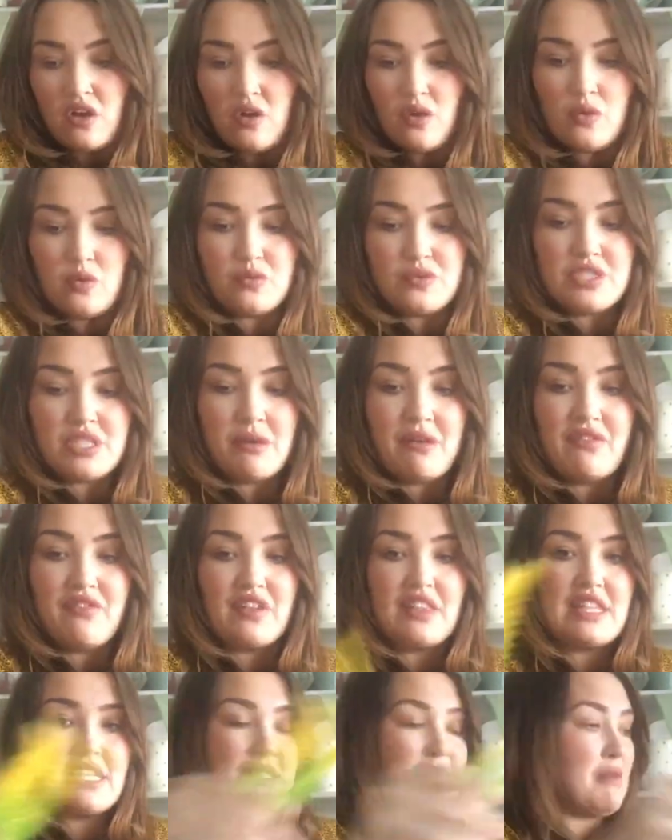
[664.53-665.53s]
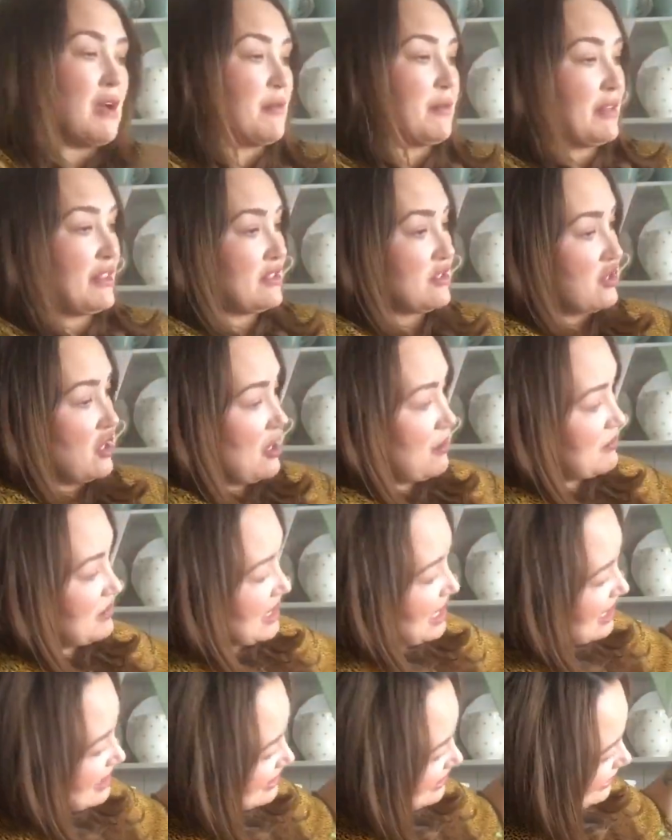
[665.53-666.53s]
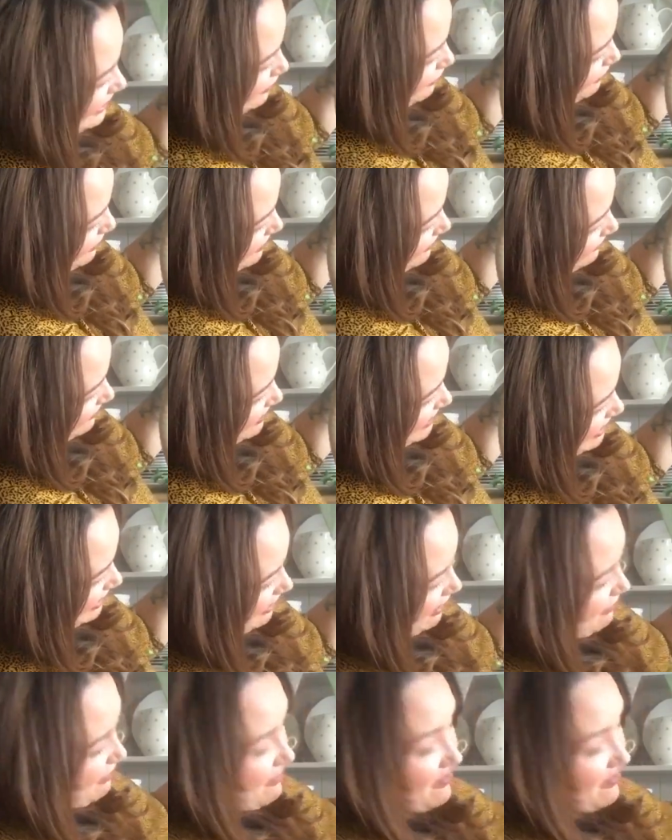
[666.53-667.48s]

Also, I think this might be the time to add a little bit of yellow.